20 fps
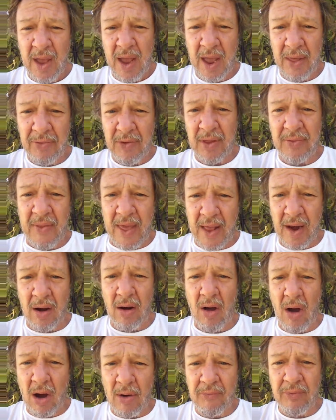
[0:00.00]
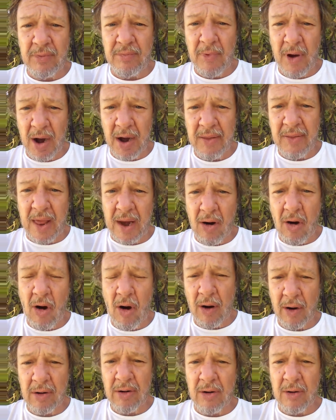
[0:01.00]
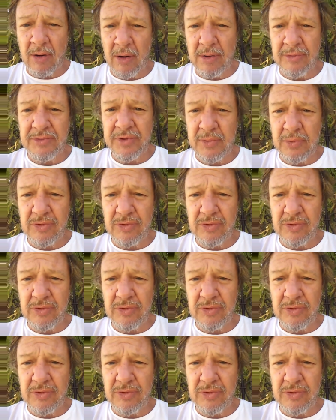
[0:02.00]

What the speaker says: And then that lawful money, that hard currency,